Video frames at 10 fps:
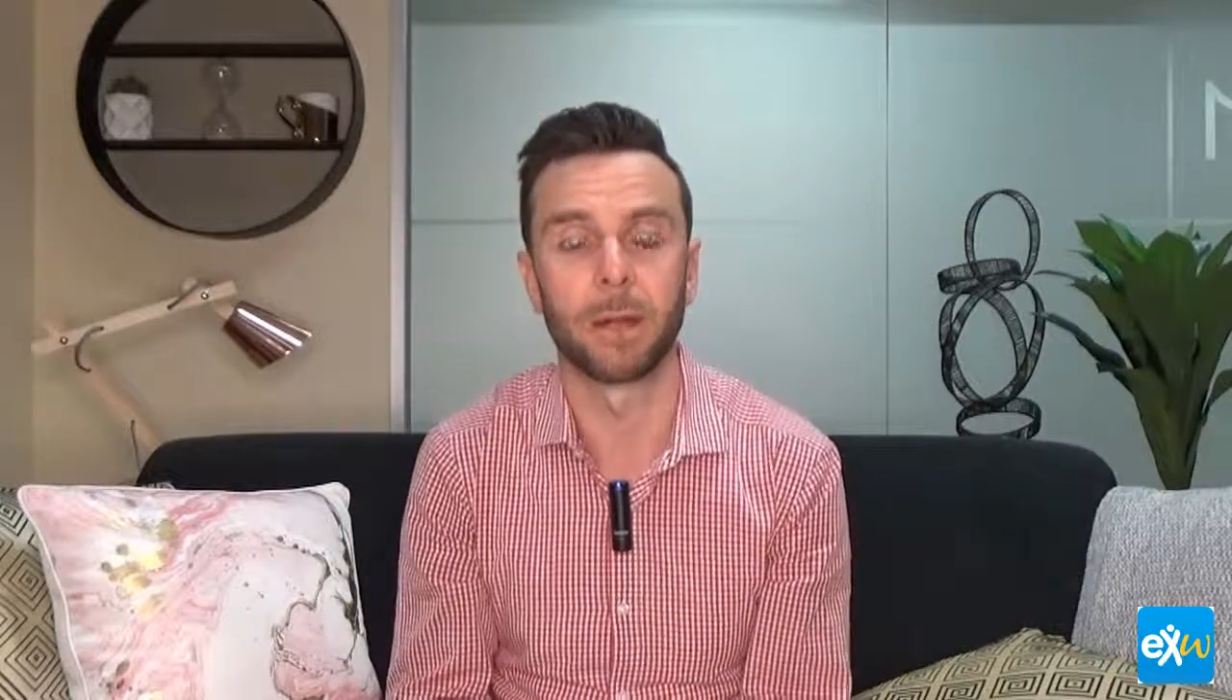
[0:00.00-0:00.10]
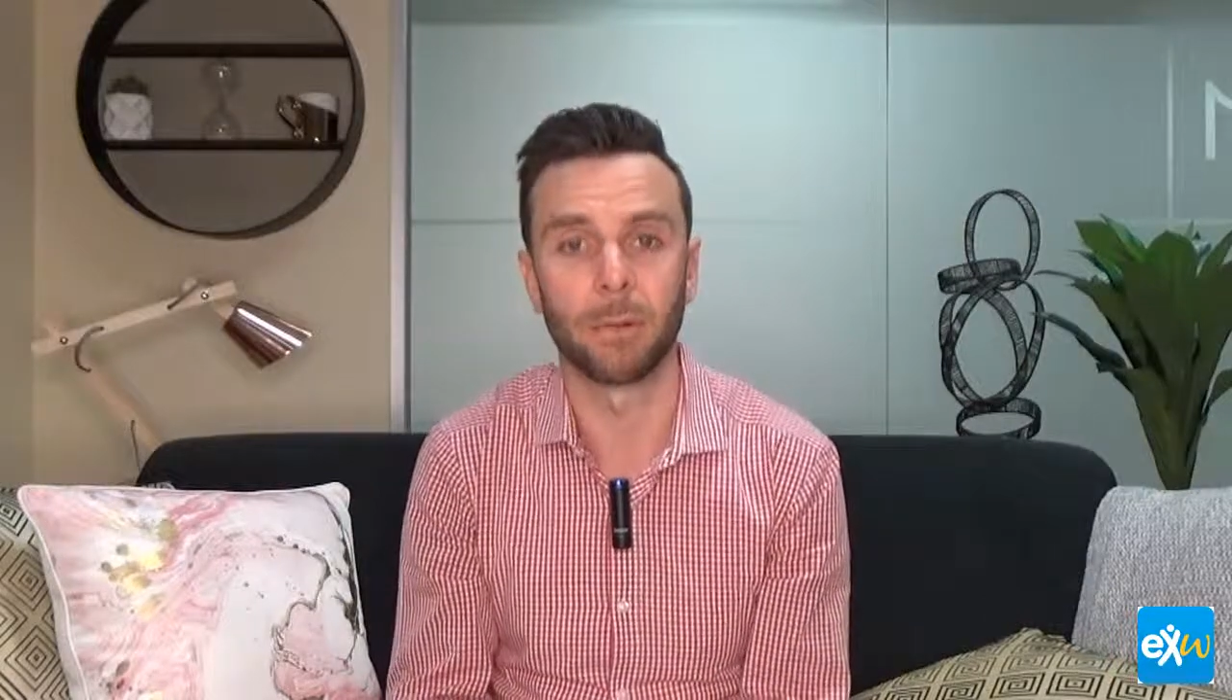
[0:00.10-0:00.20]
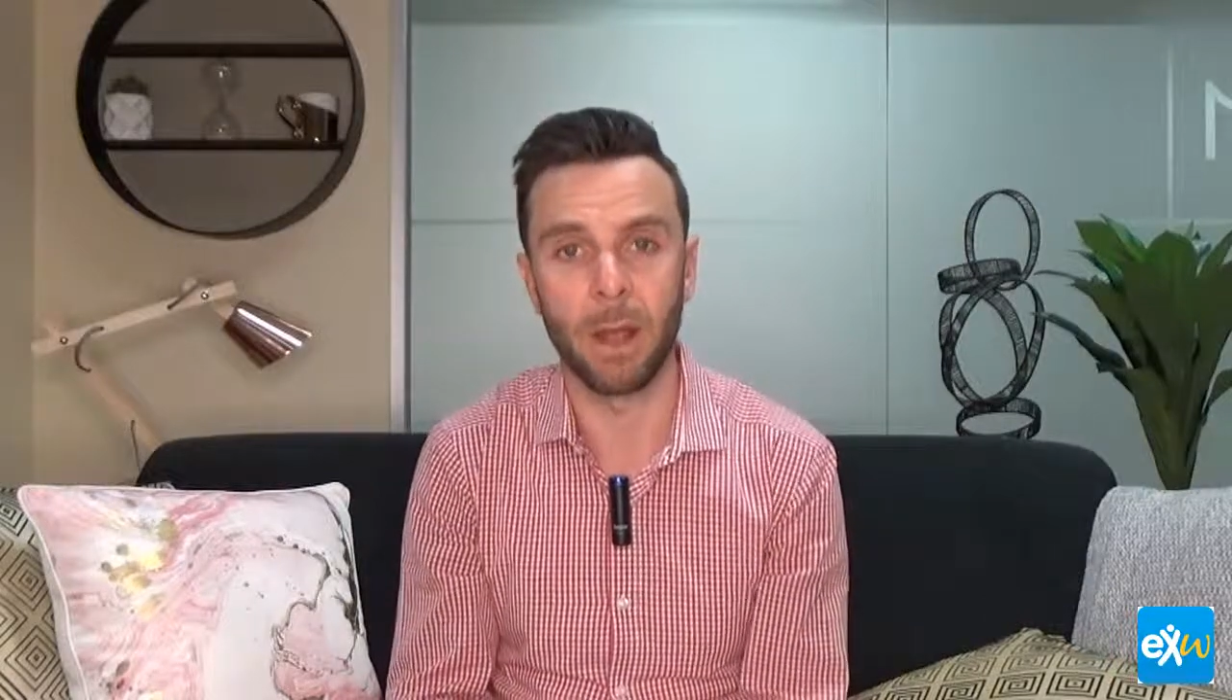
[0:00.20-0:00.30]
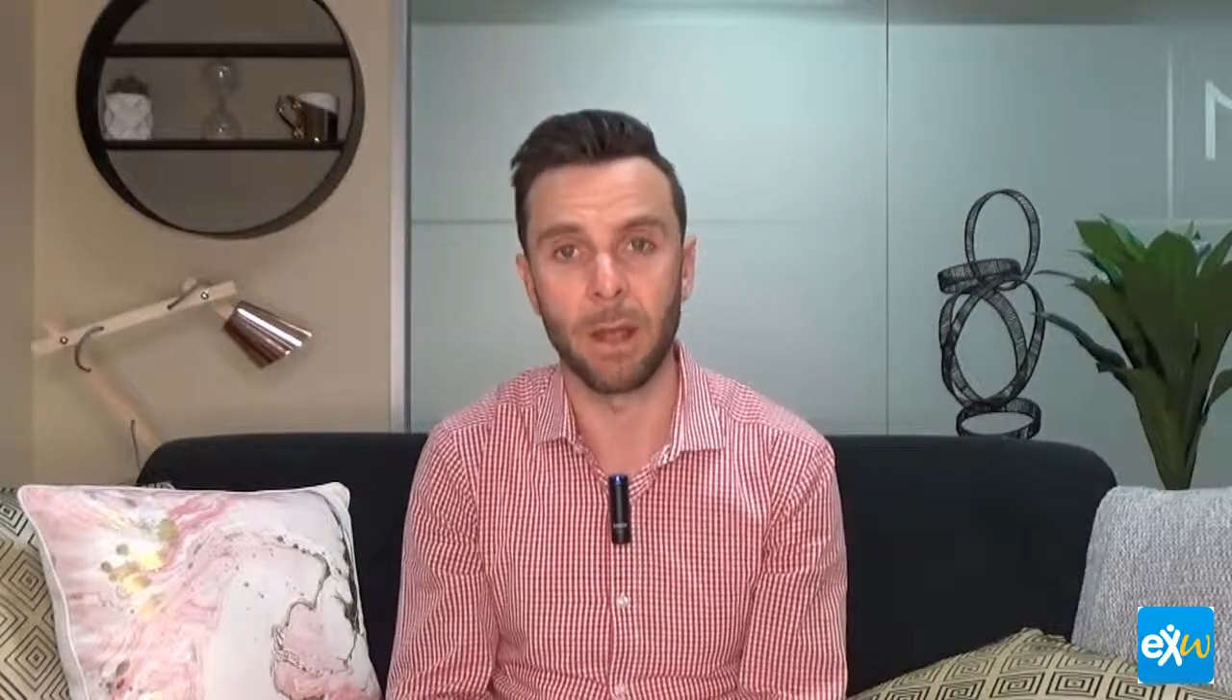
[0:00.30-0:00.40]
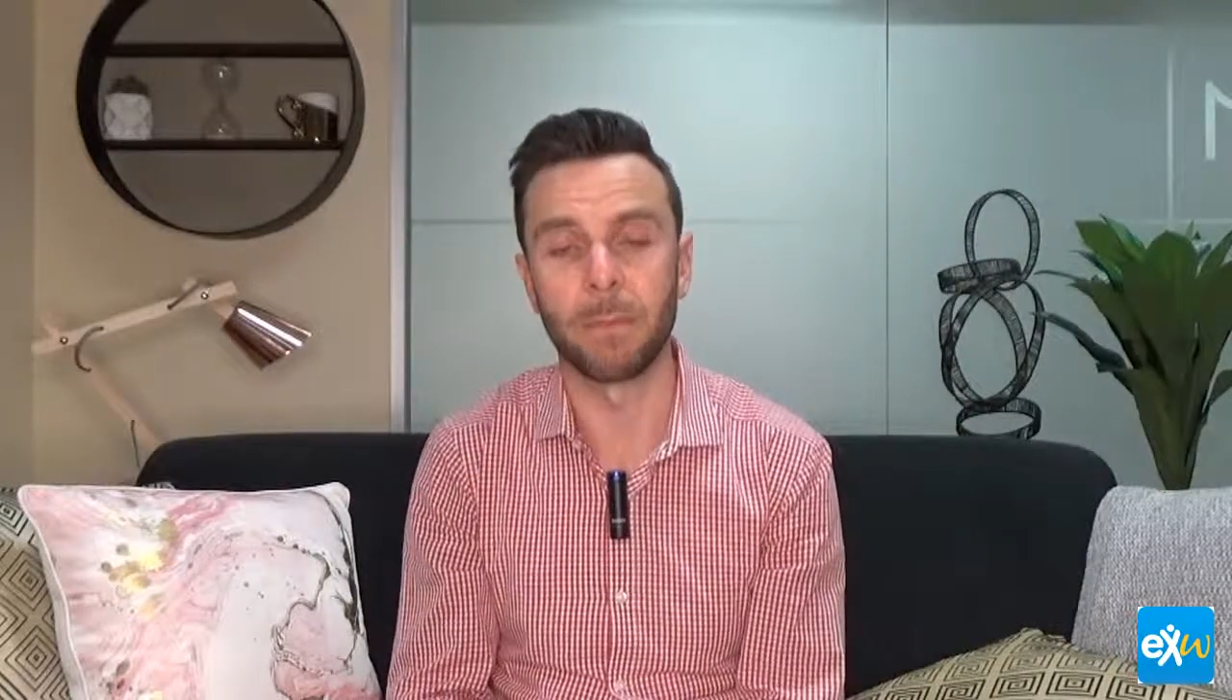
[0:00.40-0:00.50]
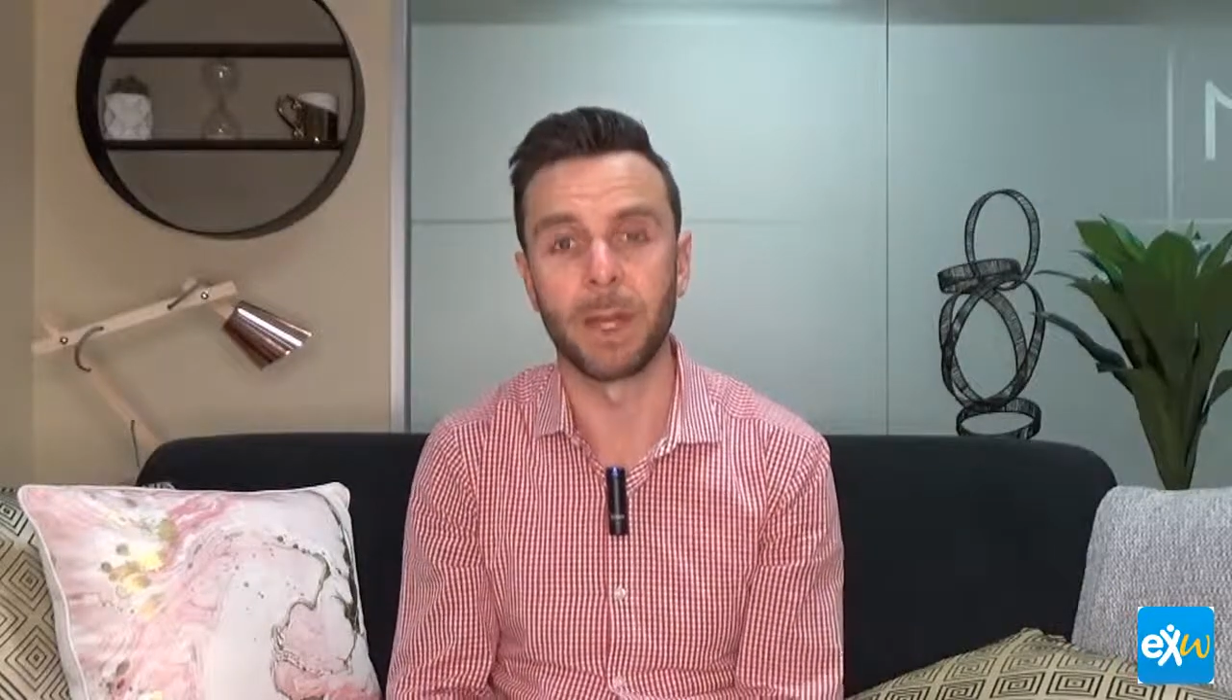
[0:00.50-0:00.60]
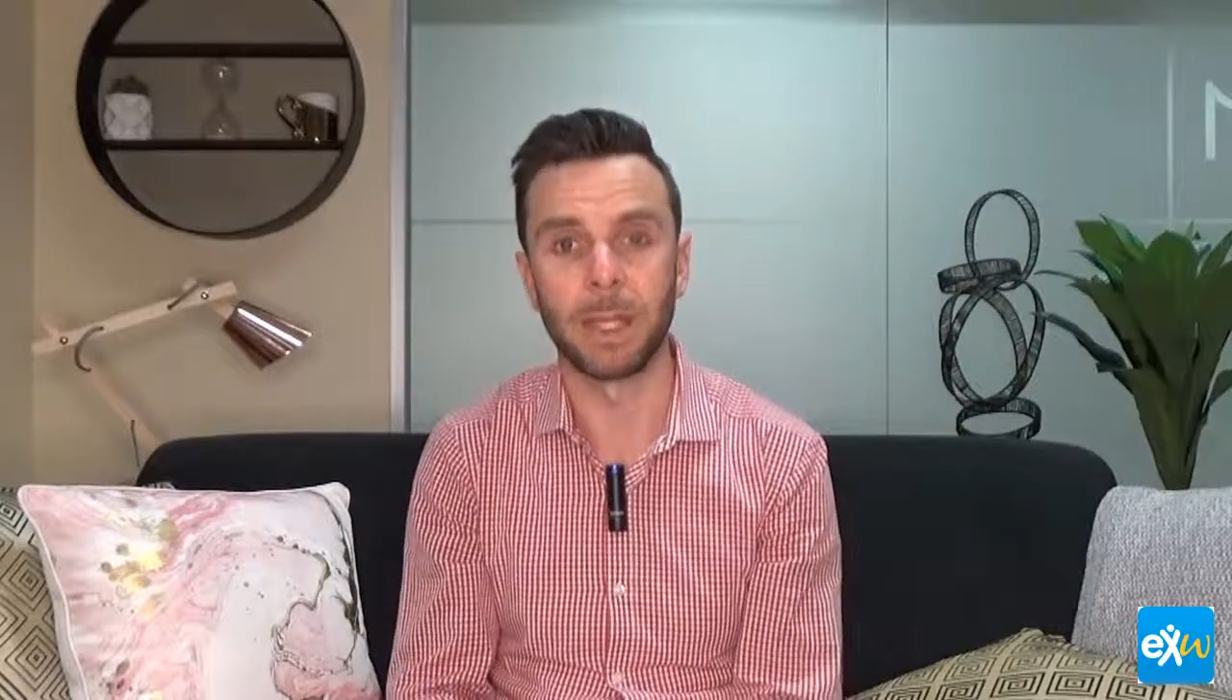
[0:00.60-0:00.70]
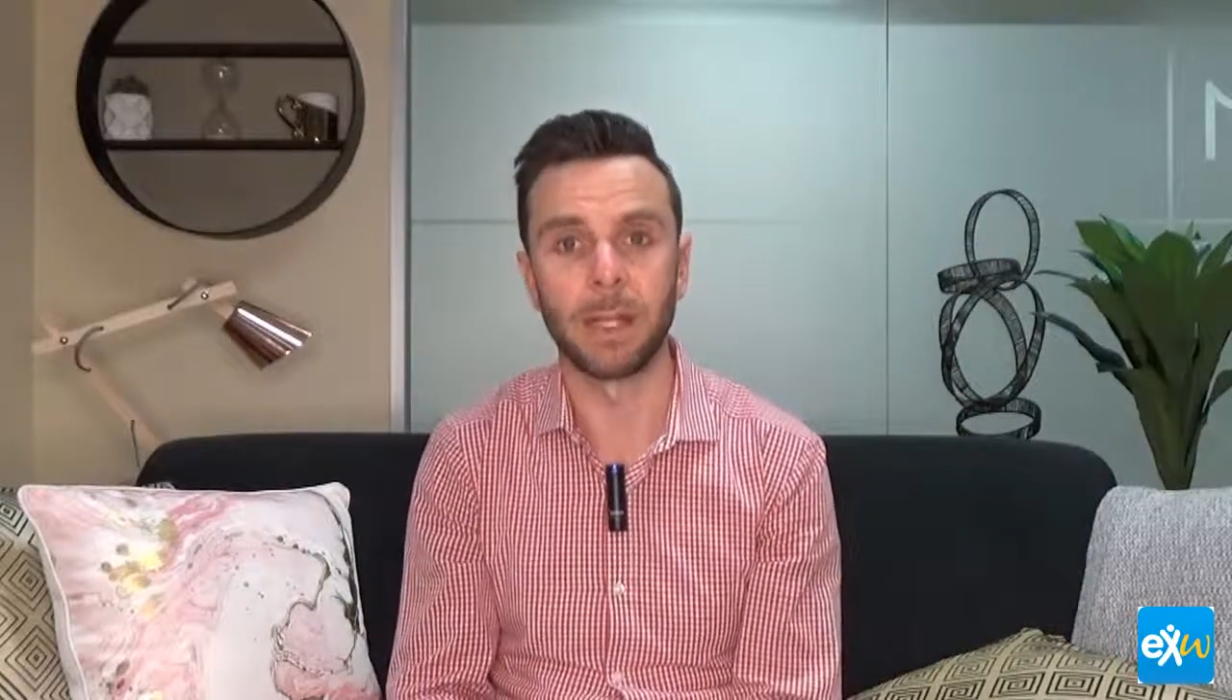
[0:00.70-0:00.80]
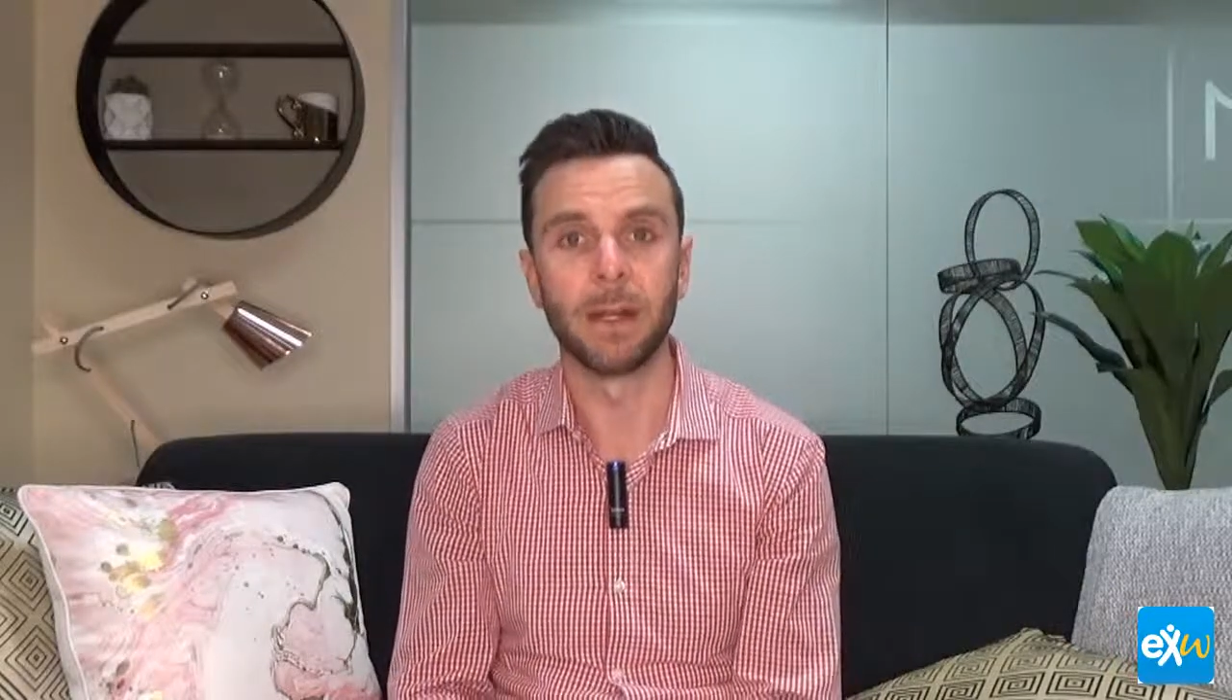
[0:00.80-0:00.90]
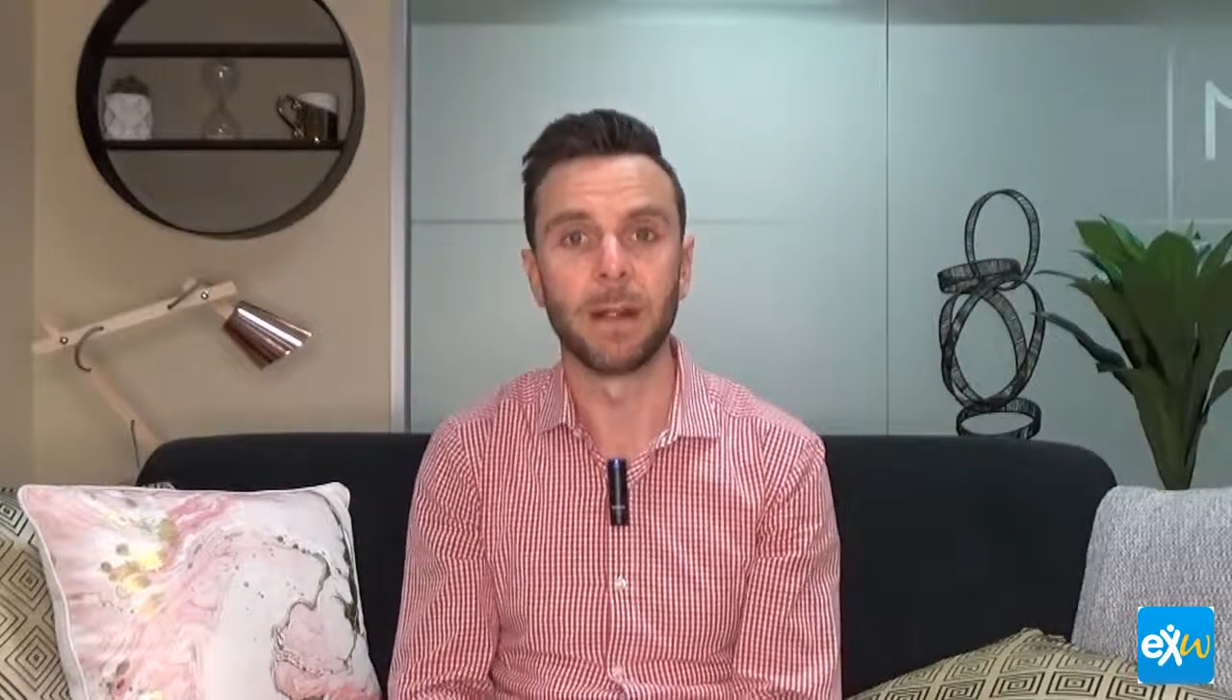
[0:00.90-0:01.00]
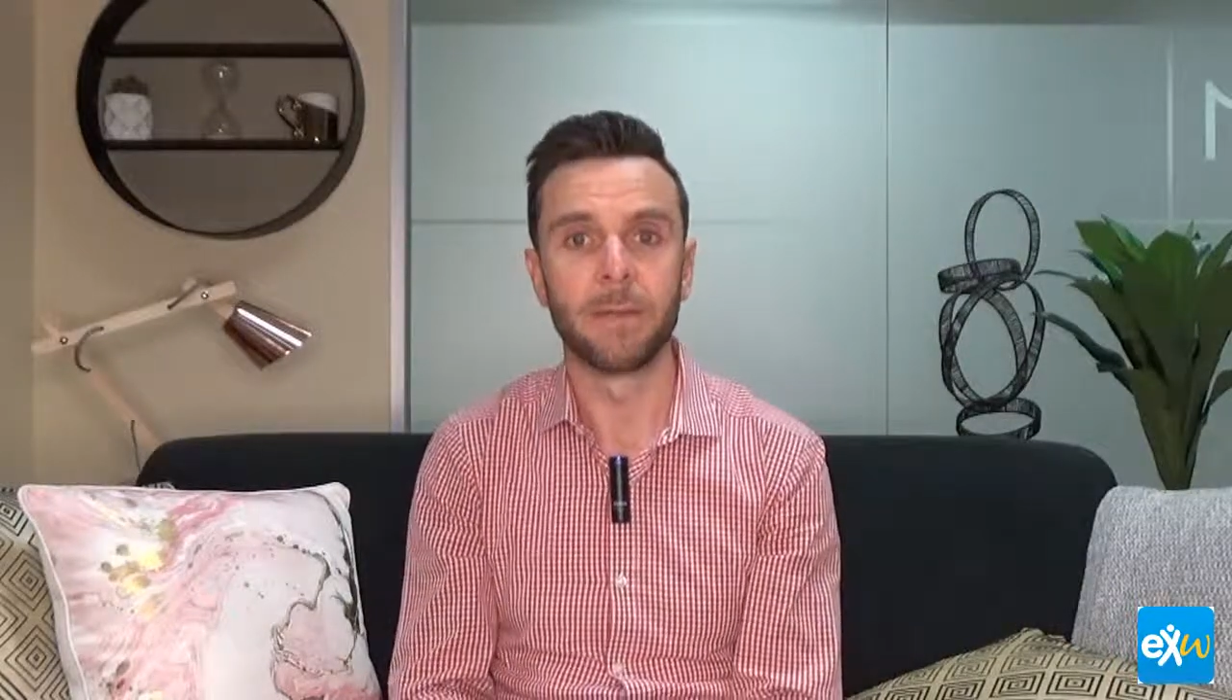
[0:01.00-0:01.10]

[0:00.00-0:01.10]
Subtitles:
around money.